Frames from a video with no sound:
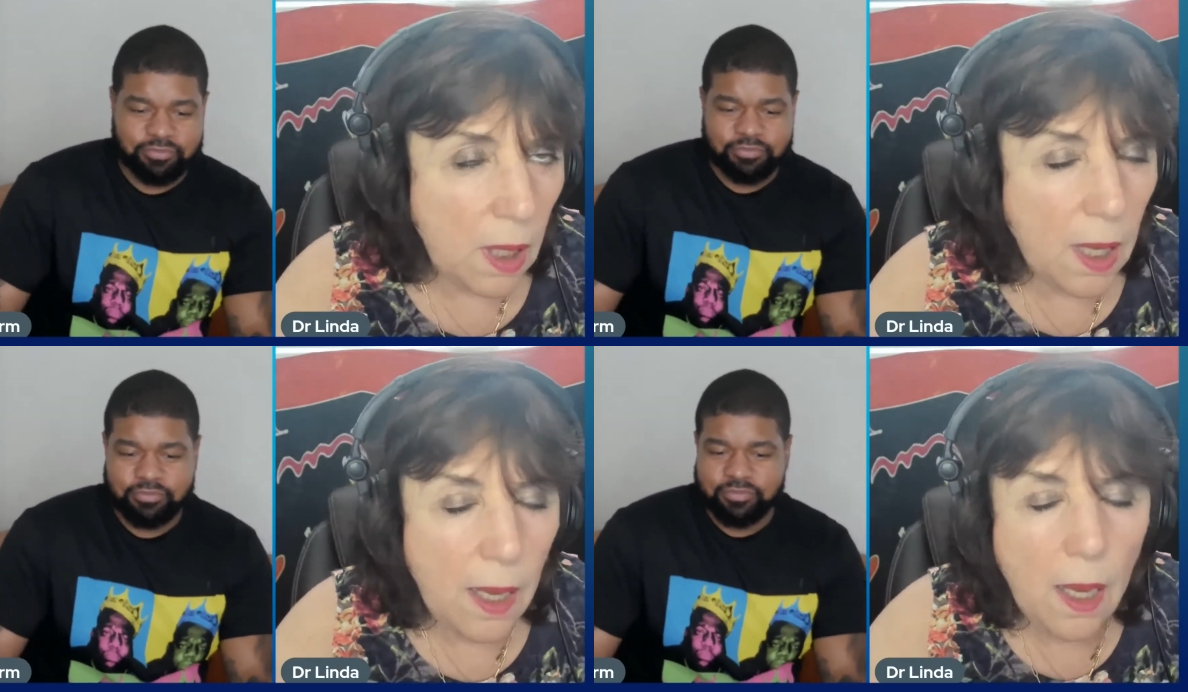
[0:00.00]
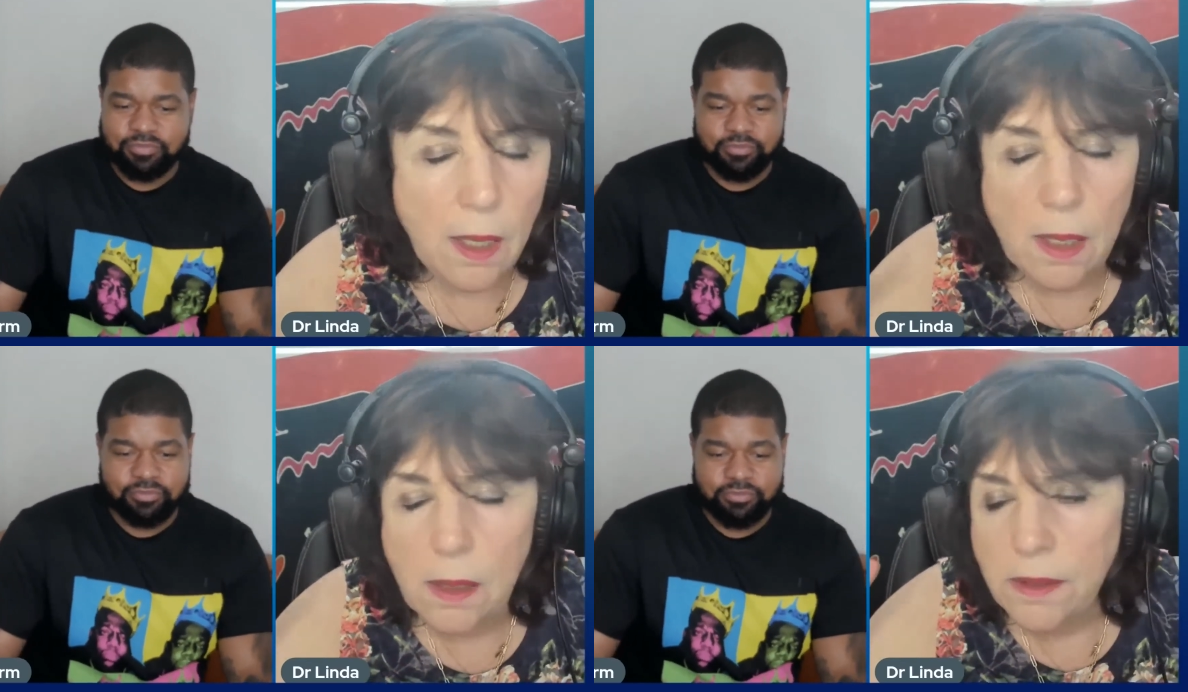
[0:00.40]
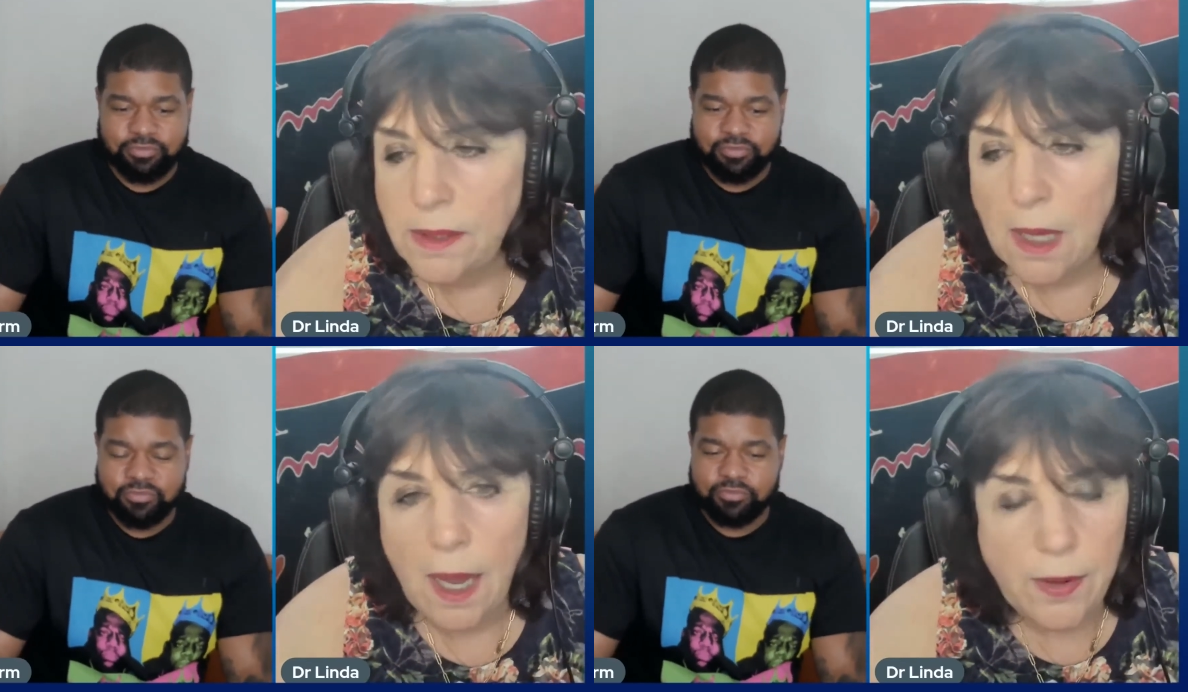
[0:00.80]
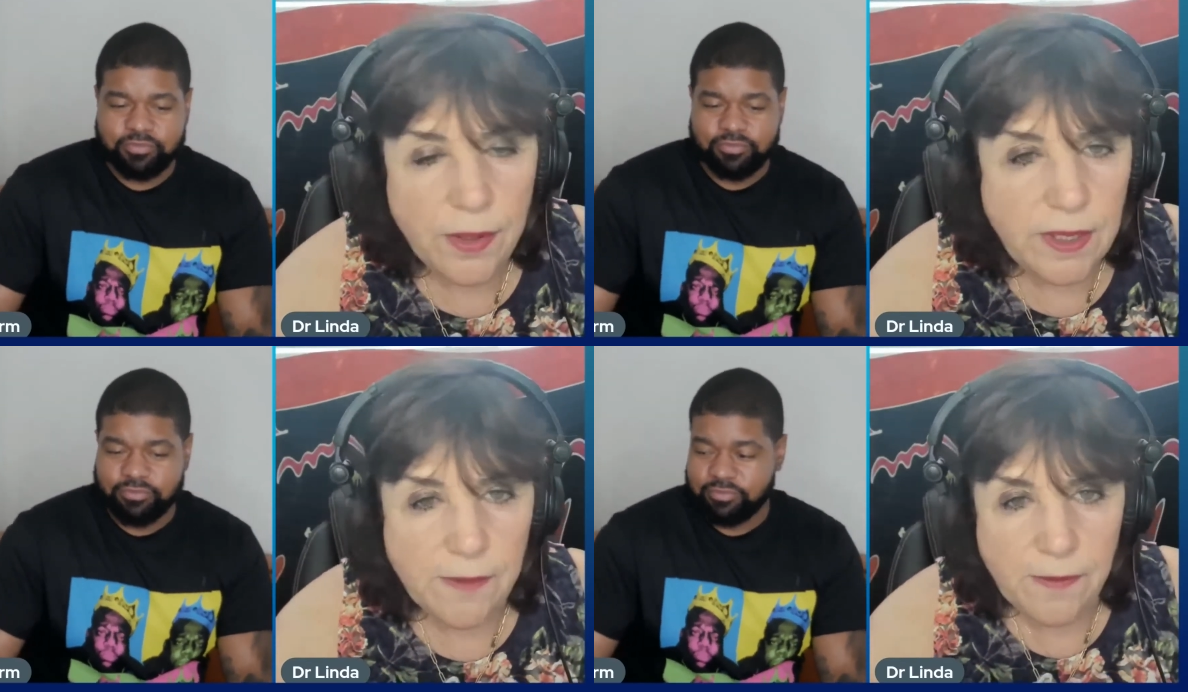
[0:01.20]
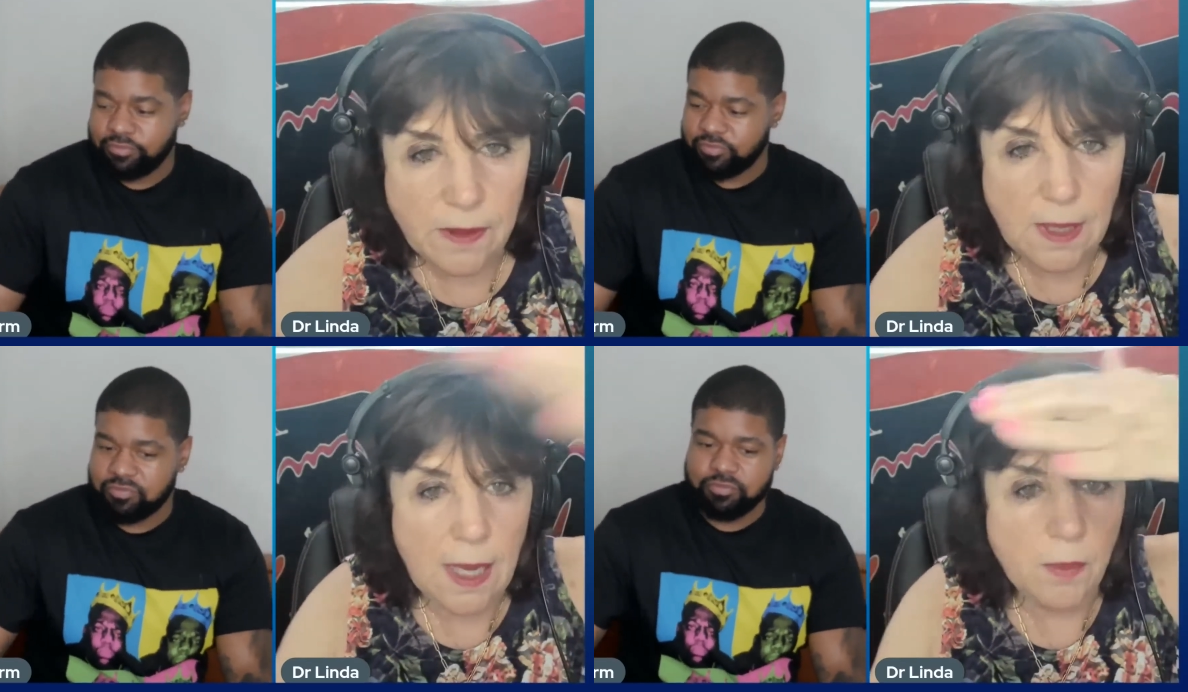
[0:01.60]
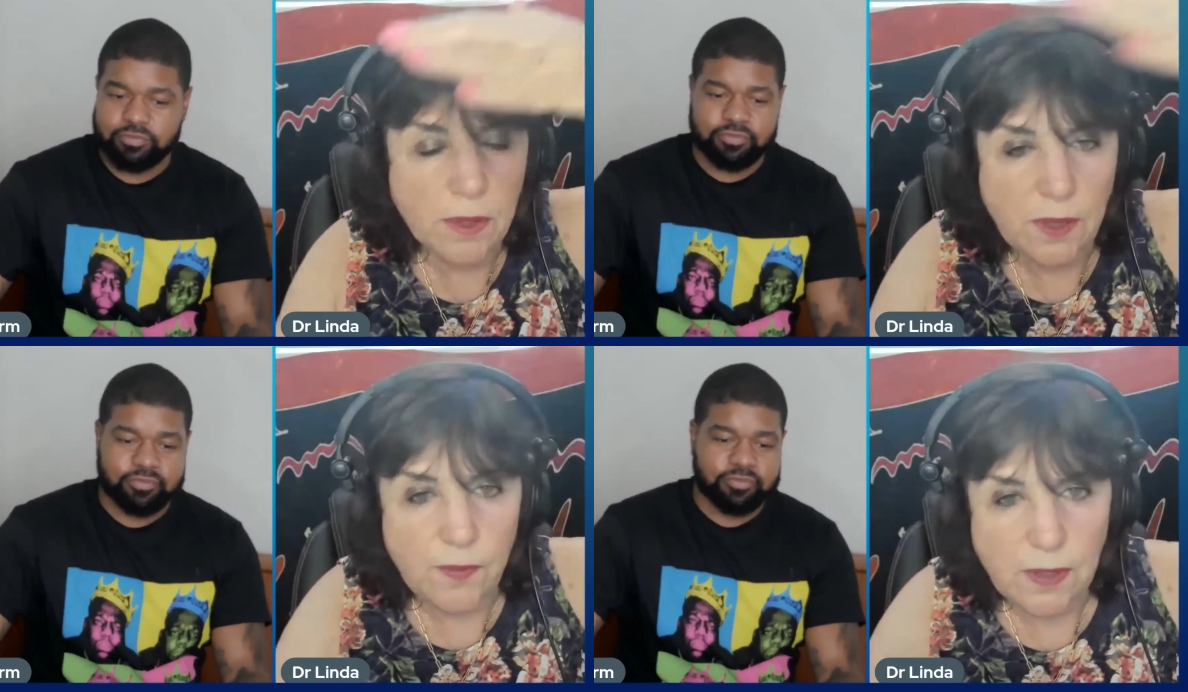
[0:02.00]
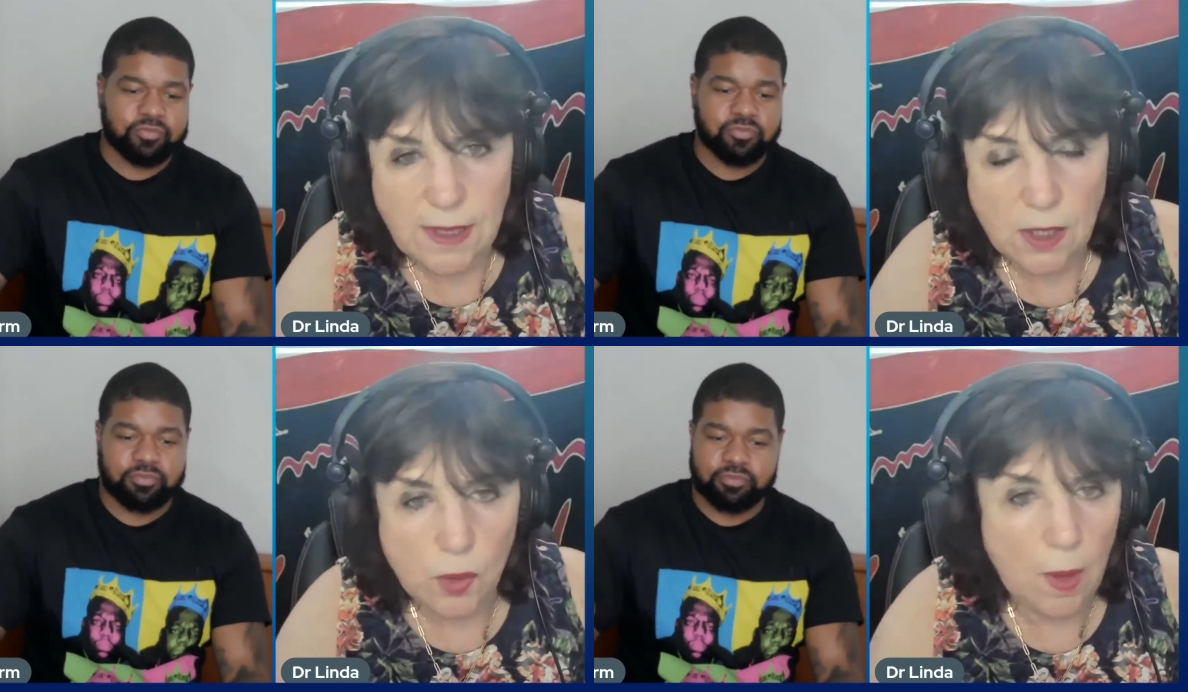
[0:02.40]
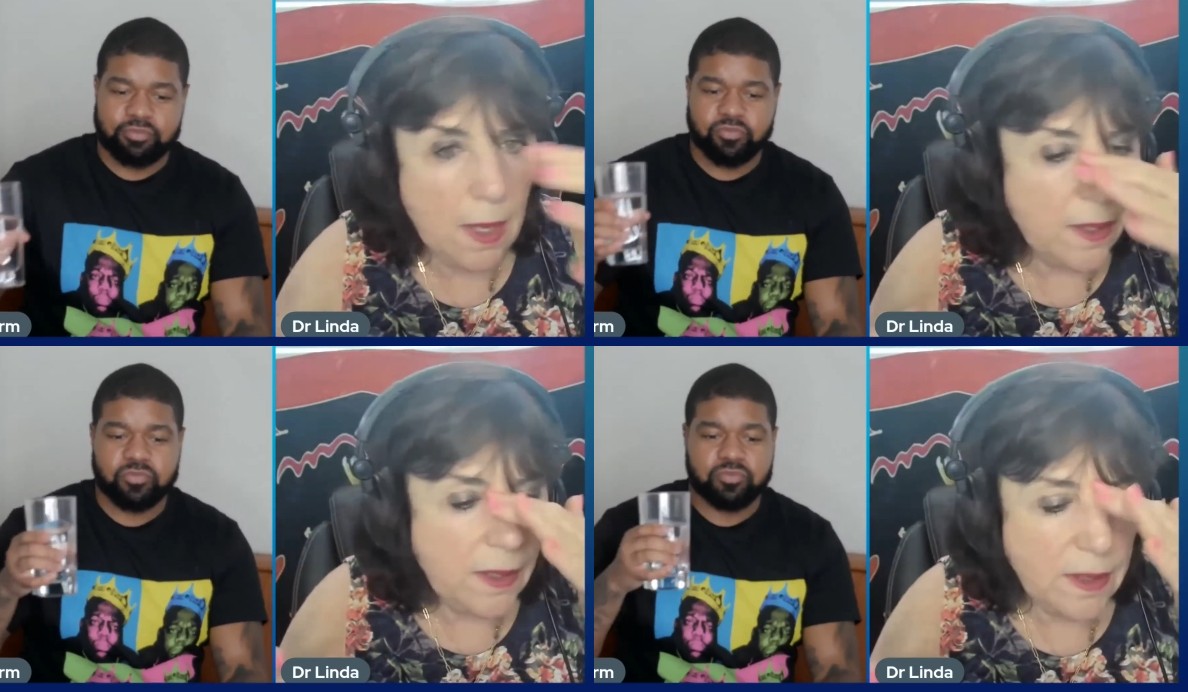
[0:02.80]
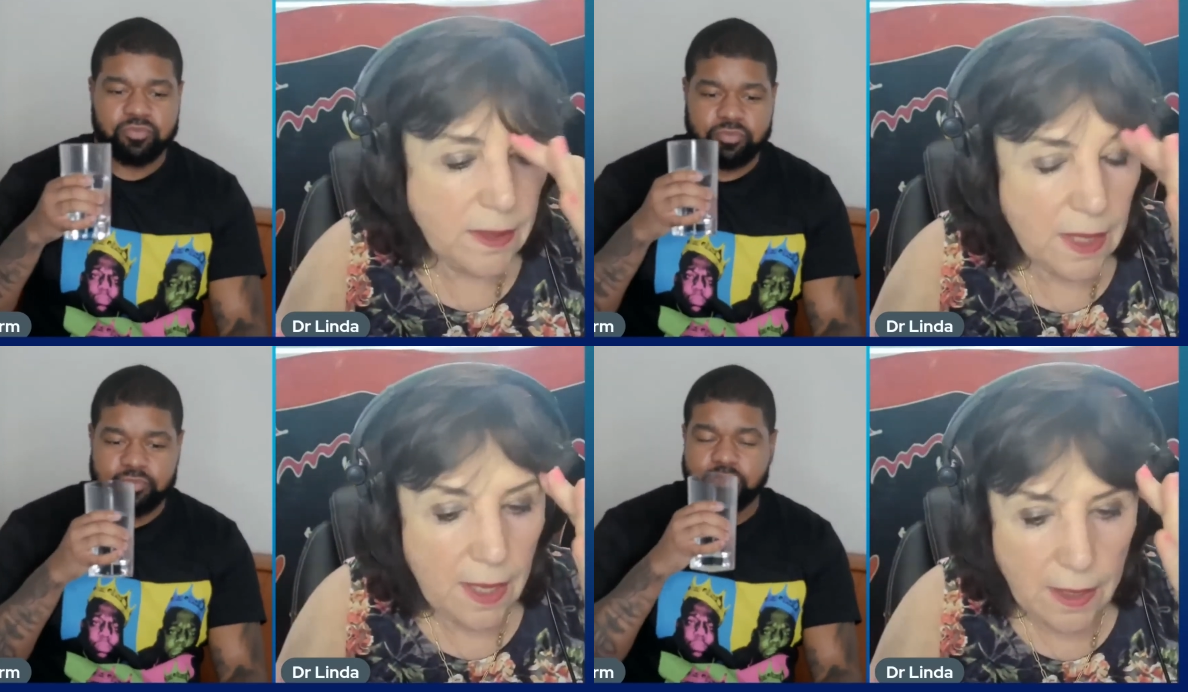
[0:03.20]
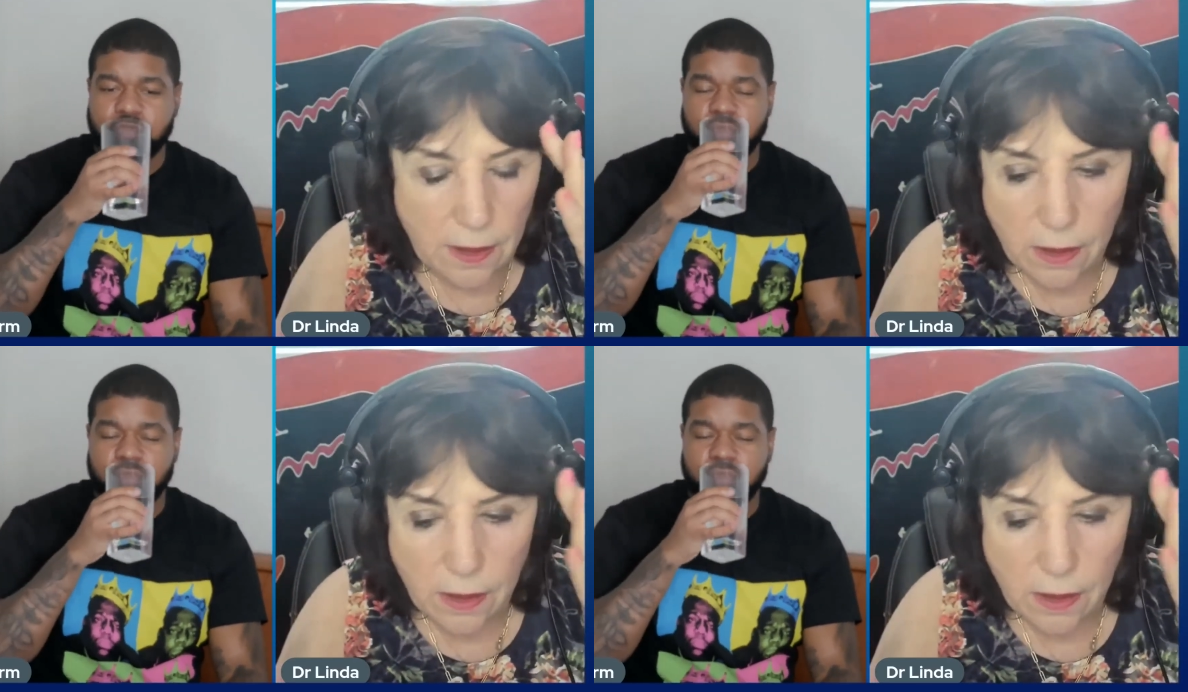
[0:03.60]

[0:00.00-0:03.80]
Speaker 1: Uh, there's a hundred different labels for sexuality today.